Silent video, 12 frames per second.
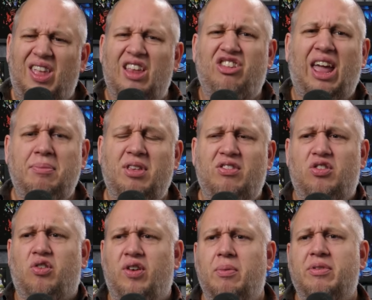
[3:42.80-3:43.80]
James's
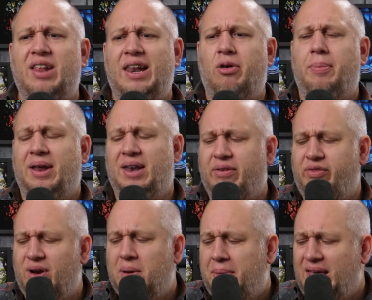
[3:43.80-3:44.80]
story was a little bit
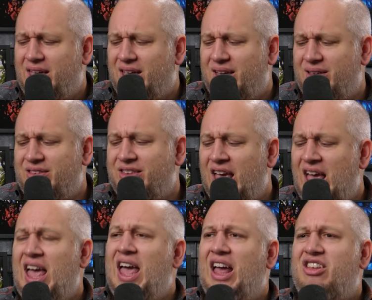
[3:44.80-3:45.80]
different because
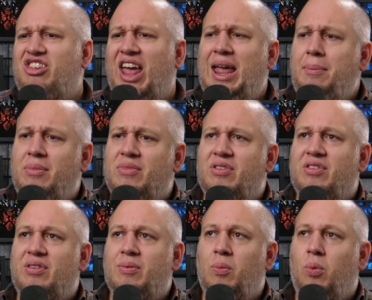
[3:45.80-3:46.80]

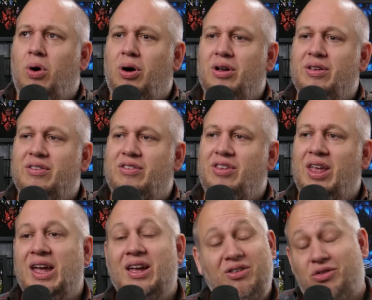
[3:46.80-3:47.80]
James was
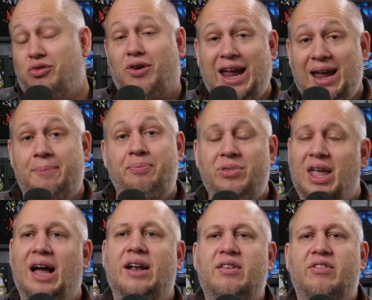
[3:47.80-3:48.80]
great
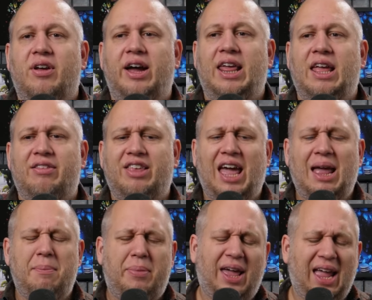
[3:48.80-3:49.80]
at designing his
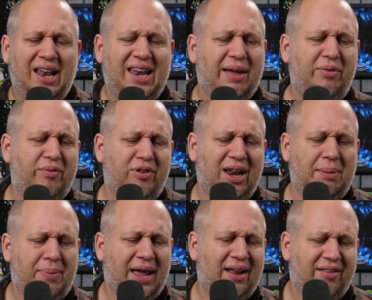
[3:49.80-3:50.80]
game, but he had never really
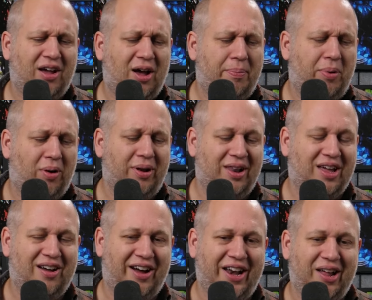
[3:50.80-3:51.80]
picked up on the
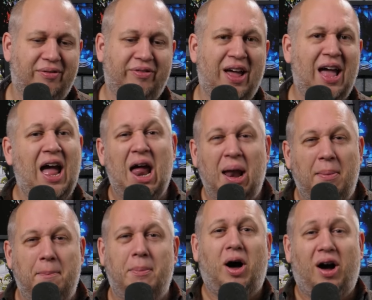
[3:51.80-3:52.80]
kind of
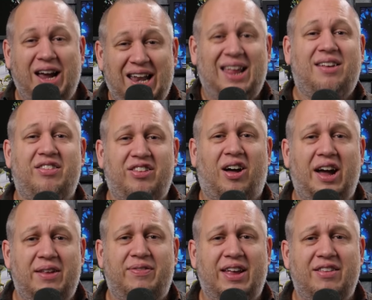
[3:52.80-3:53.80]
marketing
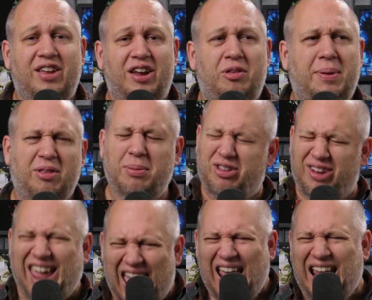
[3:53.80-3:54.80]
side of it, so to speak. So much I
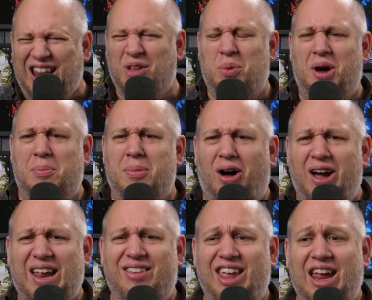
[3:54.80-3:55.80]
hate the word
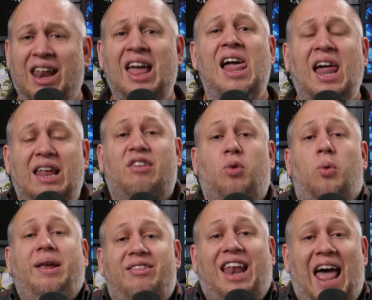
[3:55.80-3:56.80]
marketing, there's
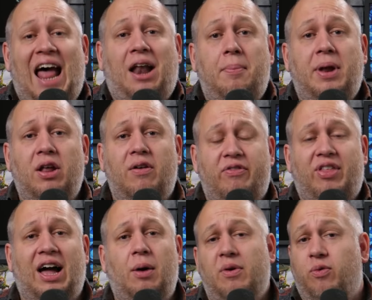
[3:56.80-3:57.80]
always an element of
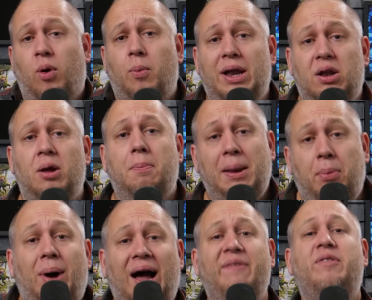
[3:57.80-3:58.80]
that with what we do.
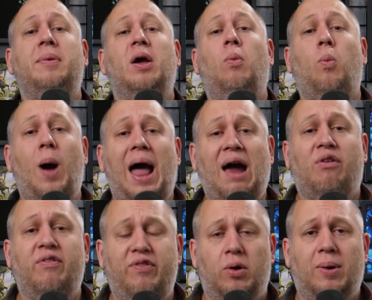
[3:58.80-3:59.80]
People have to be aware
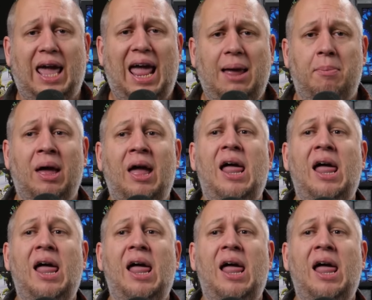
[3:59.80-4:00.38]
of your game.